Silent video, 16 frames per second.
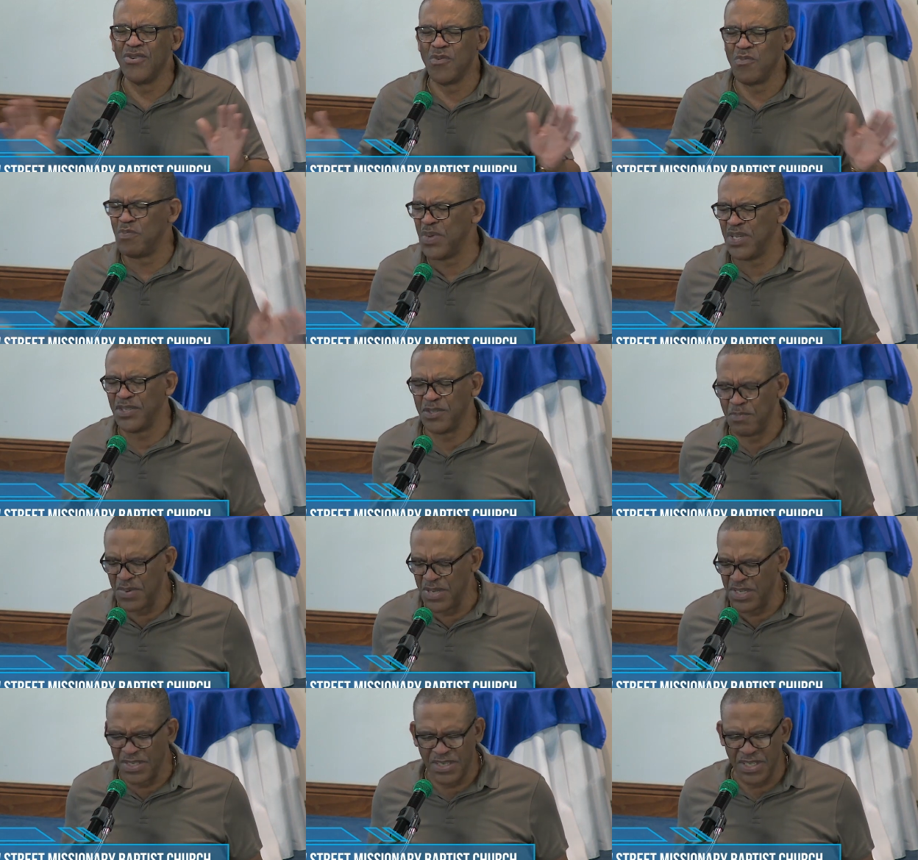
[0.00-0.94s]
business
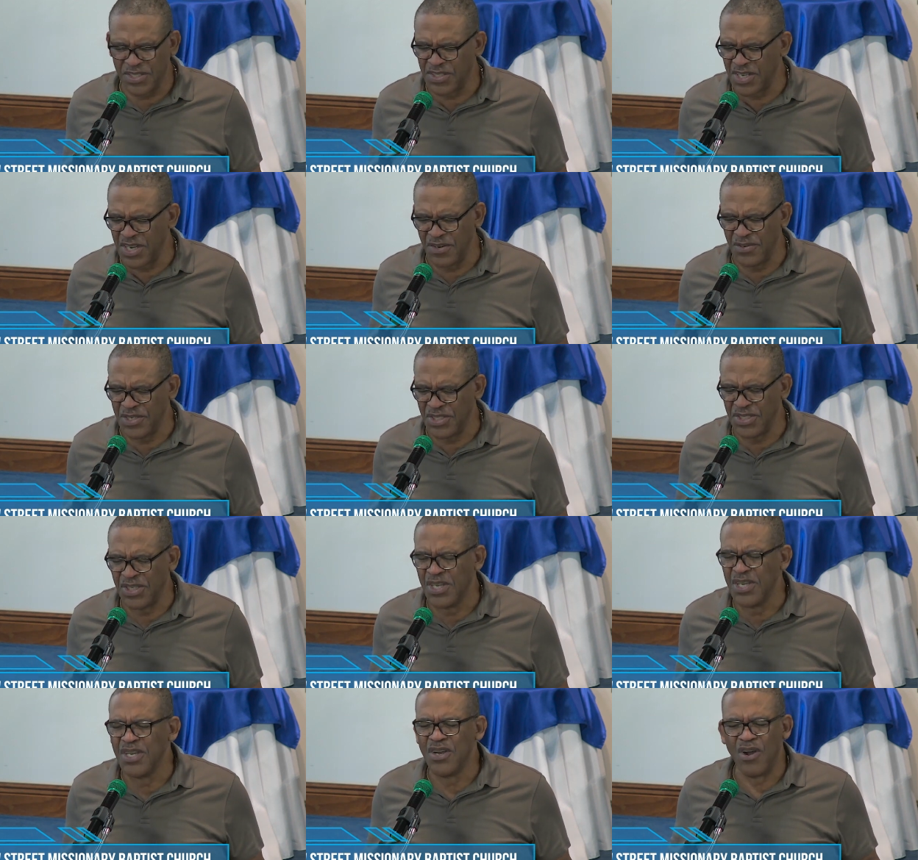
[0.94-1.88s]
being
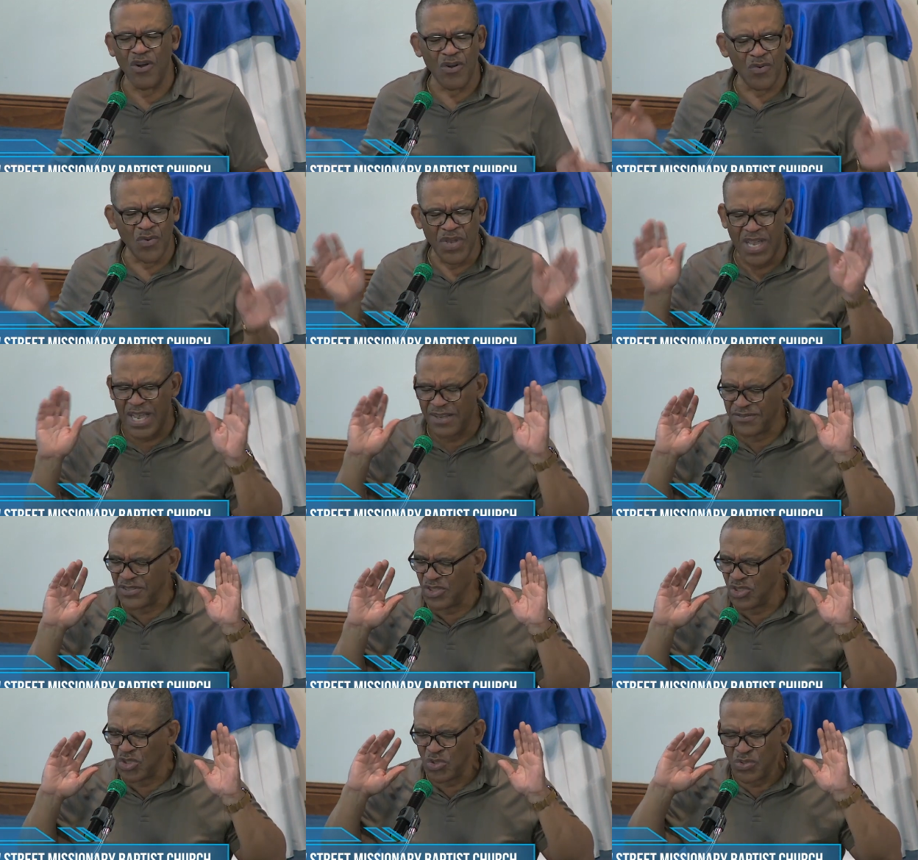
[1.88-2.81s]
discouraged. All we have
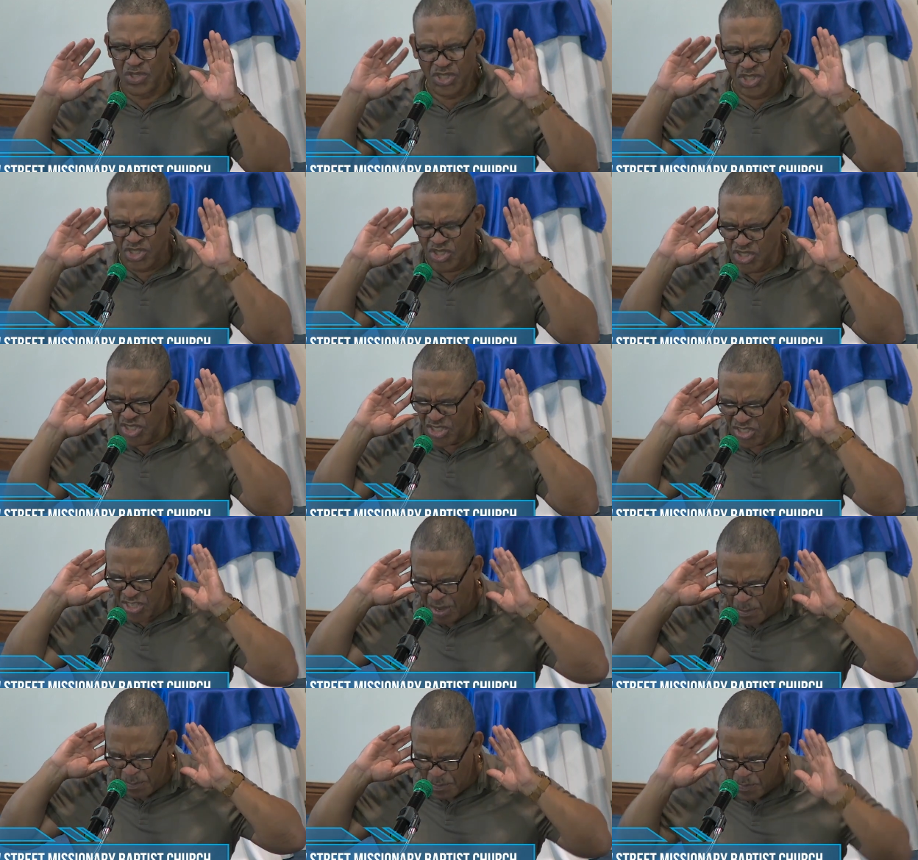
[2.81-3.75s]
to do is
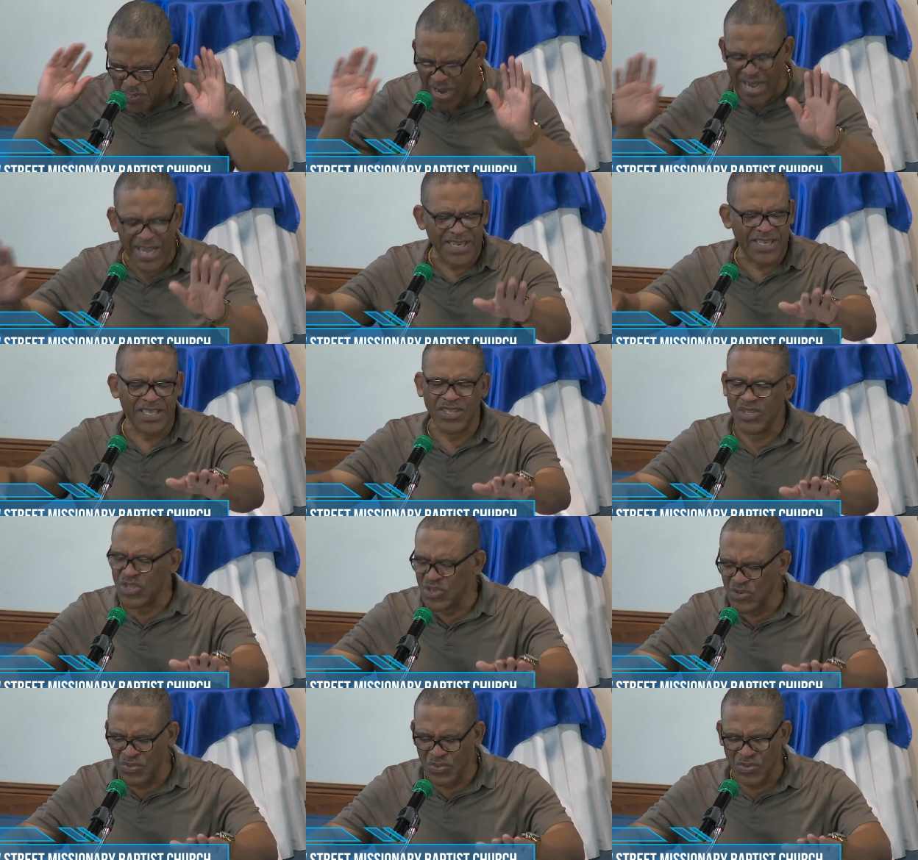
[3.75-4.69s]
just abide in
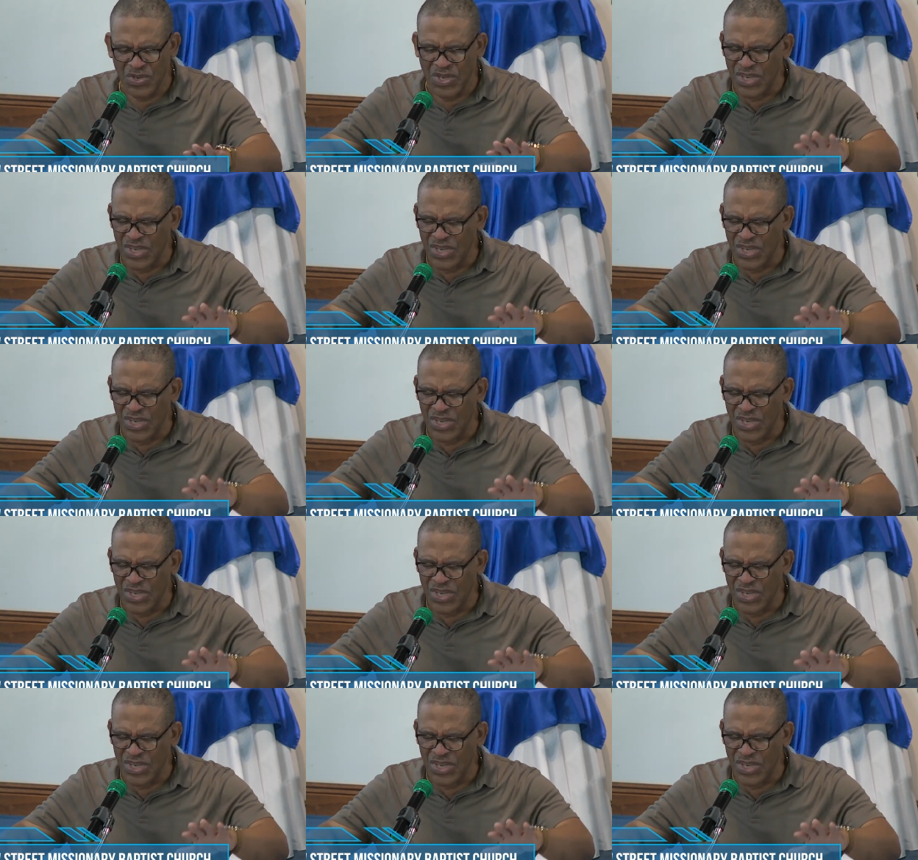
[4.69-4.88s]
you.